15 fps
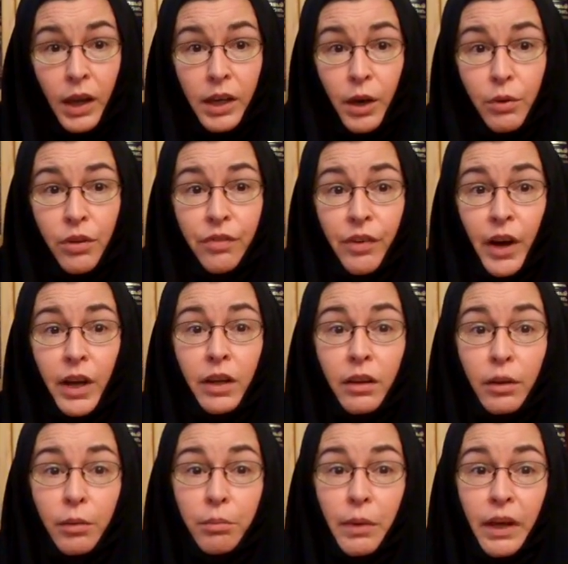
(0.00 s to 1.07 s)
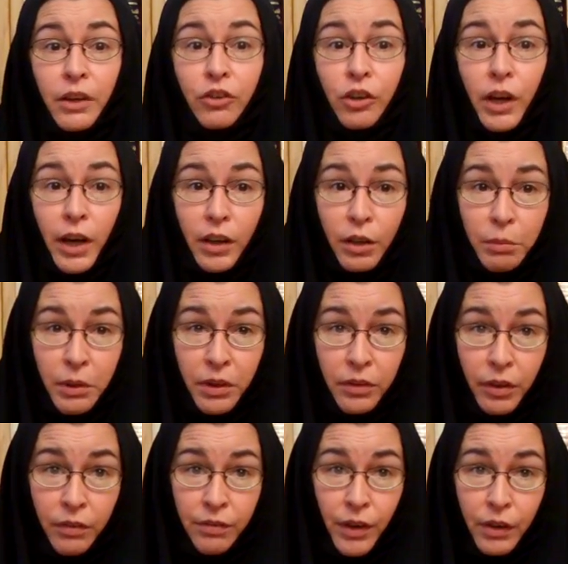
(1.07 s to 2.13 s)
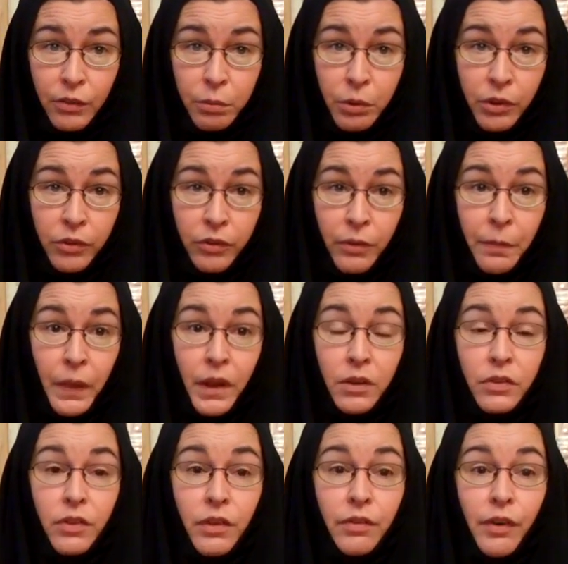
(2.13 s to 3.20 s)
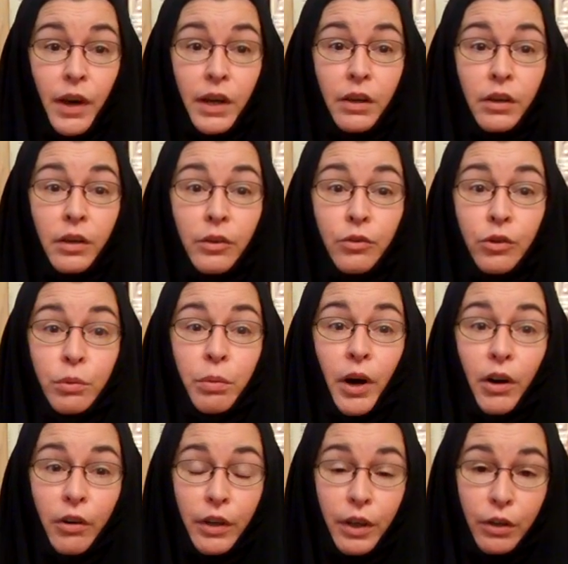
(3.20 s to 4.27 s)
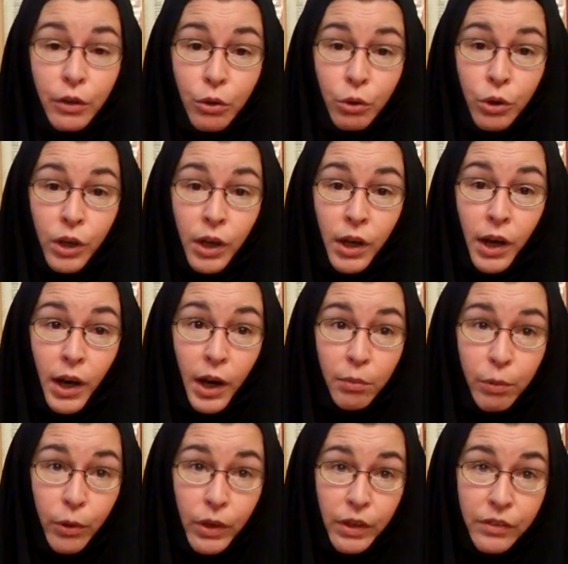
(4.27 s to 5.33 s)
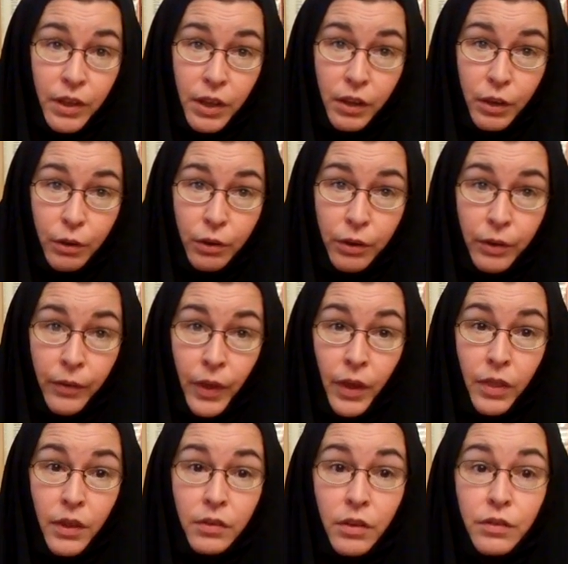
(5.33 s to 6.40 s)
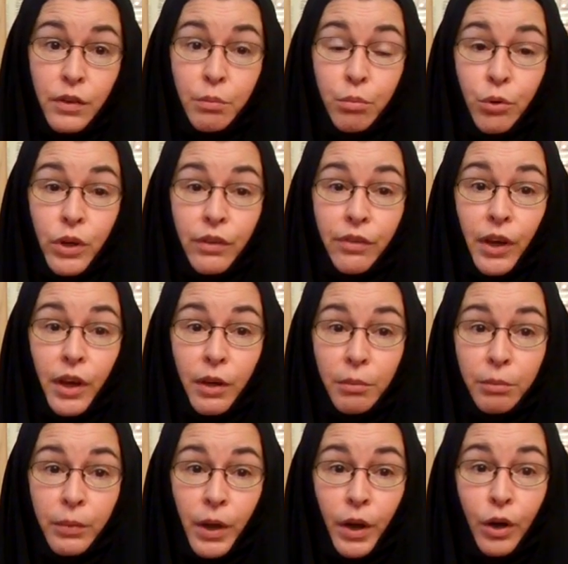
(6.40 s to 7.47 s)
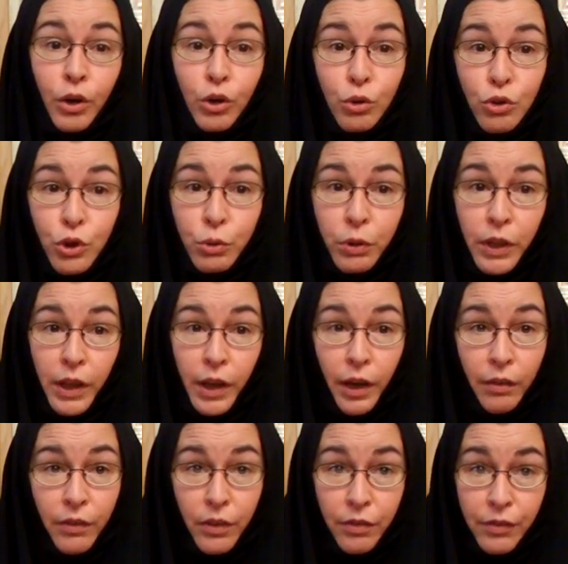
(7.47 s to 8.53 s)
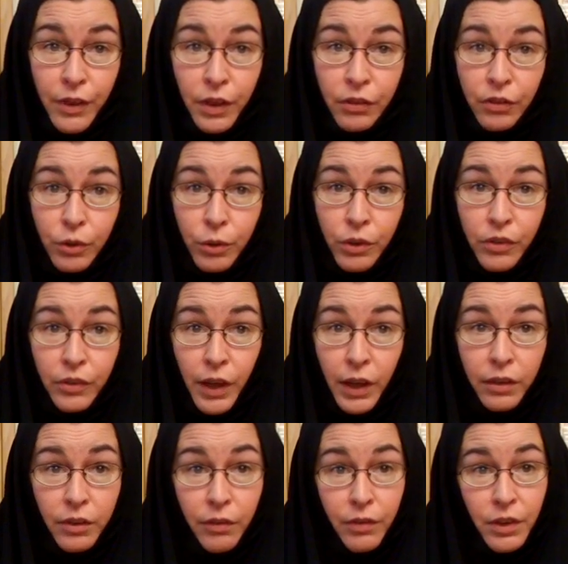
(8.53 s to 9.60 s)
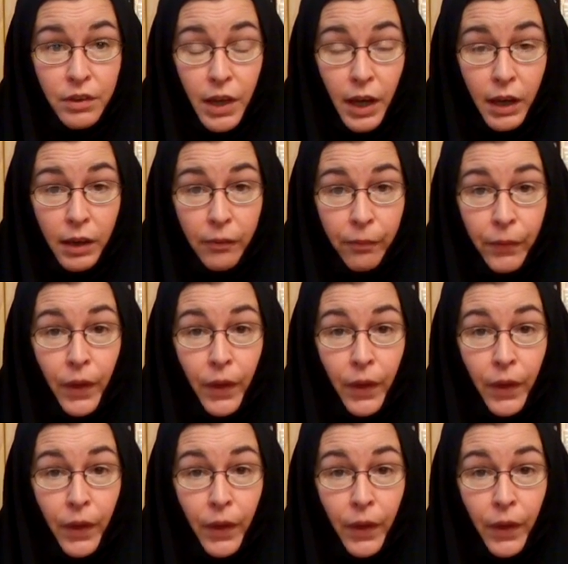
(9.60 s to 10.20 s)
Now, the final major element of Vespers is the final Troparion, or Apolytikion. This is a brief hymn, usually of the feast or saint of the day.